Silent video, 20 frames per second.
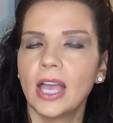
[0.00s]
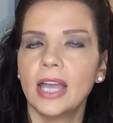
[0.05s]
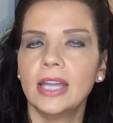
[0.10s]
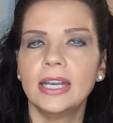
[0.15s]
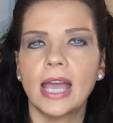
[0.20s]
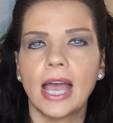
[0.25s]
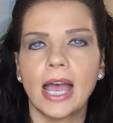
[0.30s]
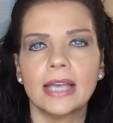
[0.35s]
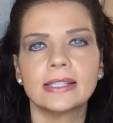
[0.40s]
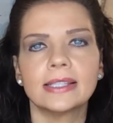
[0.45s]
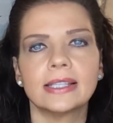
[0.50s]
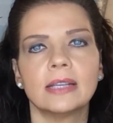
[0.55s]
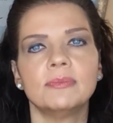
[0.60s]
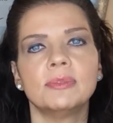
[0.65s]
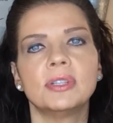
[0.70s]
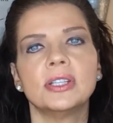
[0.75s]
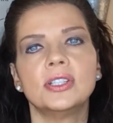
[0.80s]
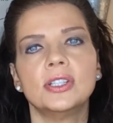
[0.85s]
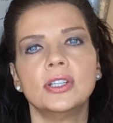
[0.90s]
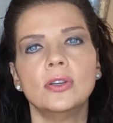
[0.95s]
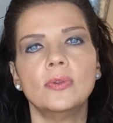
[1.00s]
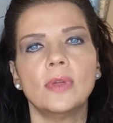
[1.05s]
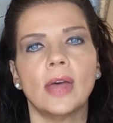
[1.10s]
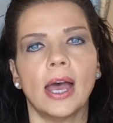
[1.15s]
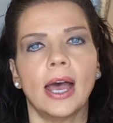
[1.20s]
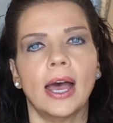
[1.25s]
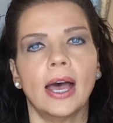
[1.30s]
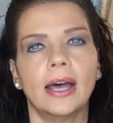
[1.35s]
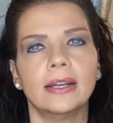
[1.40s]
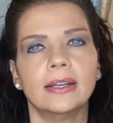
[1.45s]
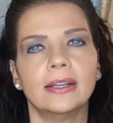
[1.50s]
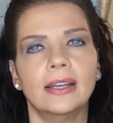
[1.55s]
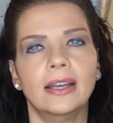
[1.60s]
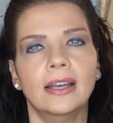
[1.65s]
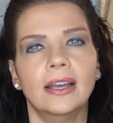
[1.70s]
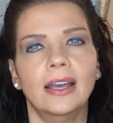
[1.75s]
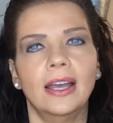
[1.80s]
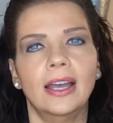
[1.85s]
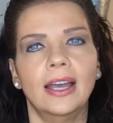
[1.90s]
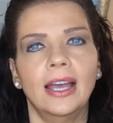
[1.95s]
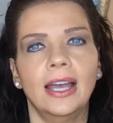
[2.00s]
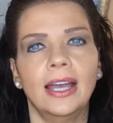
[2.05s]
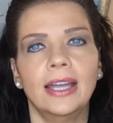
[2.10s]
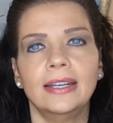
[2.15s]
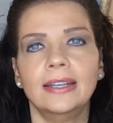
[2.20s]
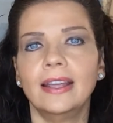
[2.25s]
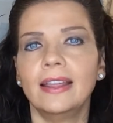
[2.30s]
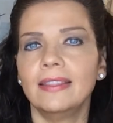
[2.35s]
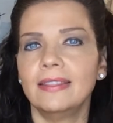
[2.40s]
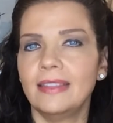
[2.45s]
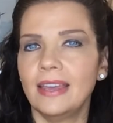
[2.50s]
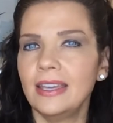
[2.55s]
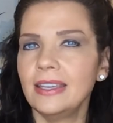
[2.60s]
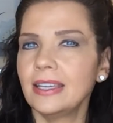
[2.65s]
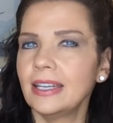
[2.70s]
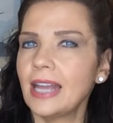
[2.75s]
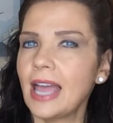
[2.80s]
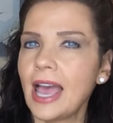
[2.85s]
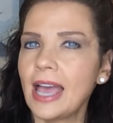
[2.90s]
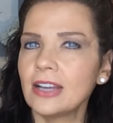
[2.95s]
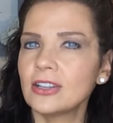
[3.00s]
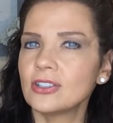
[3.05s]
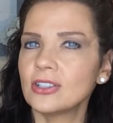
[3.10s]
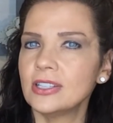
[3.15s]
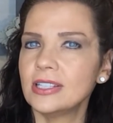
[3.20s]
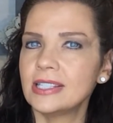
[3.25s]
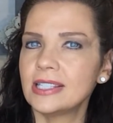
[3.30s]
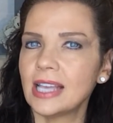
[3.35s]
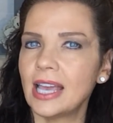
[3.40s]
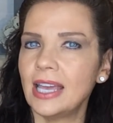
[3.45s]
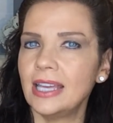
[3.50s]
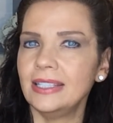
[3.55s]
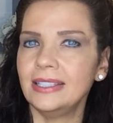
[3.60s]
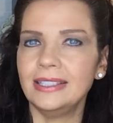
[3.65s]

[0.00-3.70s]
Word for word: and ask them to do that, and they can actually say,